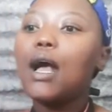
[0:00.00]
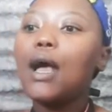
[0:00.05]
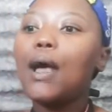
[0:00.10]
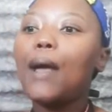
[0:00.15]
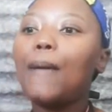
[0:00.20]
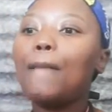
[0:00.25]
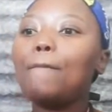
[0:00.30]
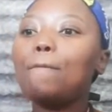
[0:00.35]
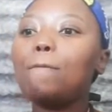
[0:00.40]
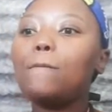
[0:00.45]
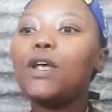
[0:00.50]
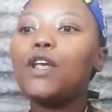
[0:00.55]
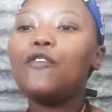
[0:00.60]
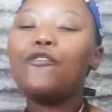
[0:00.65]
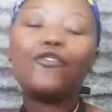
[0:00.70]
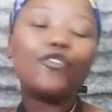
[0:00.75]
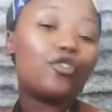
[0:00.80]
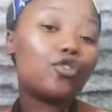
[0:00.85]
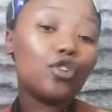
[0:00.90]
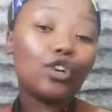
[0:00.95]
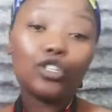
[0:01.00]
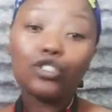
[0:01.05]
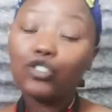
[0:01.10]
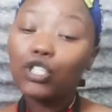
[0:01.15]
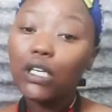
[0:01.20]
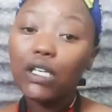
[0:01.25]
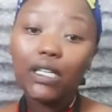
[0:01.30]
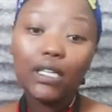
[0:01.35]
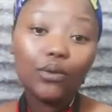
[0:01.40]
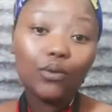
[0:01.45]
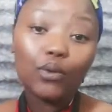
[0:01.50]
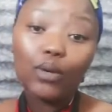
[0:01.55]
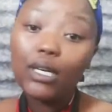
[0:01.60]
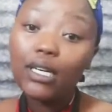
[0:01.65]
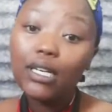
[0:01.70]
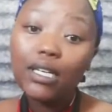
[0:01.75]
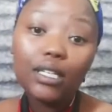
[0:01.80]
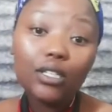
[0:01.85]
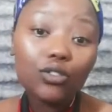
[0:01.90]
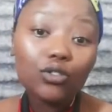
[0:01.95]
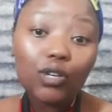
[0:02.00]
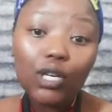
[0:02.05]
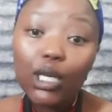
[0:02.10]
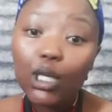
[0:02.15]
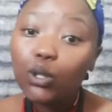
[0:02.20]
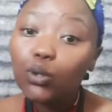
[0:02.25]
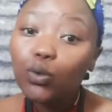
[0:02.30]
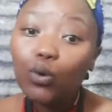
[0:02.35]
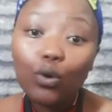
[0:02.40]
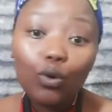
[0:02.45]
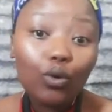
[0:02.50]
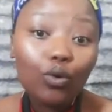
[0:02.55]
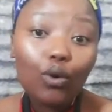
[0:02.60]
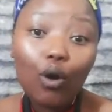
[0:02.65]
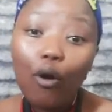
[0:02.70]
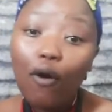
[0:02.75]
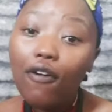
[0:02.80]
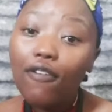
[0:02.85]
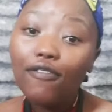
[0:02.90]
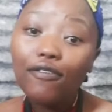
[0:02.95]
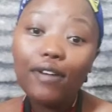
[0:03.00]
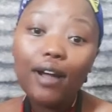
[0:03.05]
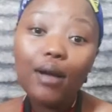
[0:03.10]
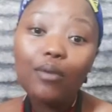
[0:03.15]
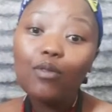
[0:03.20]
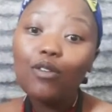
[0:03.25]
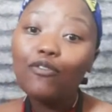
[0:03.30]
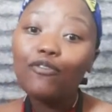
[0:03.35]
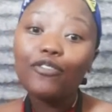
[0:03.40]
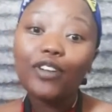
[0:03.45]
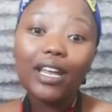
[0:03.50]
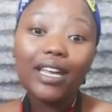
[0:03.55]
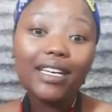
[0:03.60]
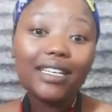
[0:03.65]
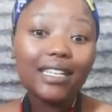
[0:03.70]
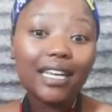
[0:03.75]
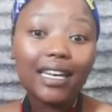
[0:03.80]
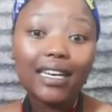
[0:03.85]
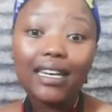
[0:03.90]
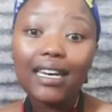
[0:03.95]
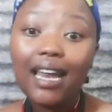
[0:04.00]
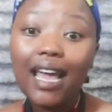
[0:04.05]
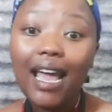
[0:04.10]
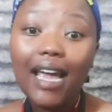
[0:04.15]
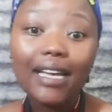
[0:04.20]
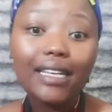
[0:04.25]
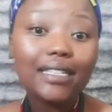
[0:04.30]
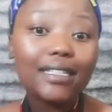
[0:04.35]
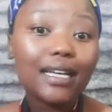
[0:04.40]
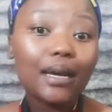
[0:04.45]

um, if you're not really willing to let go of Abo Friday night,